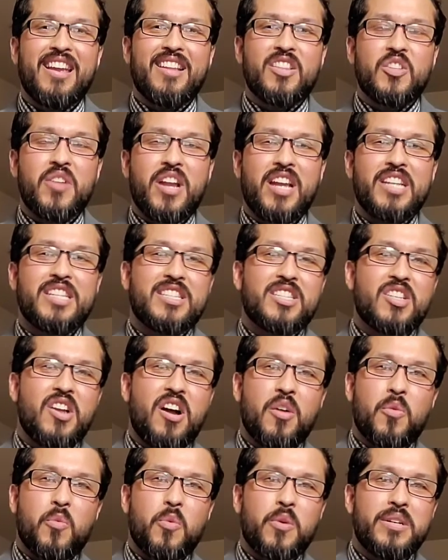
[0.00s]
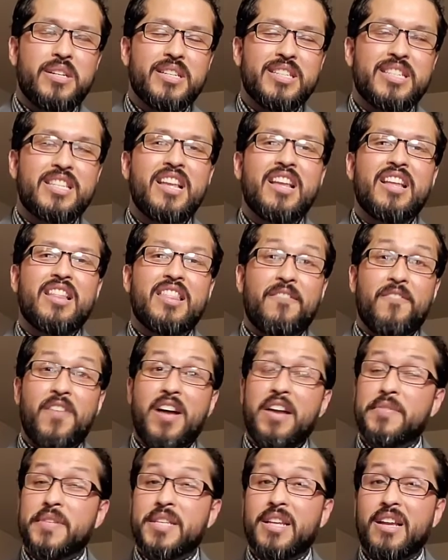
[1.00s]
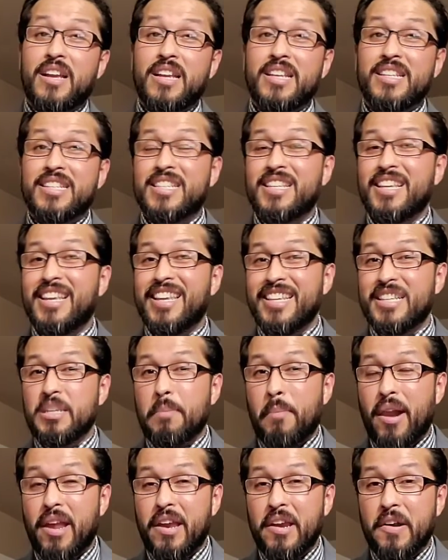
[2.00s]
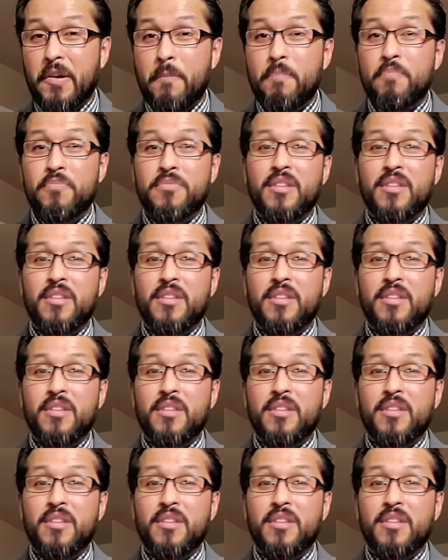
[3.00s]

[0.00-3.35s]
Tonight's talk was the 5 signs he's a player.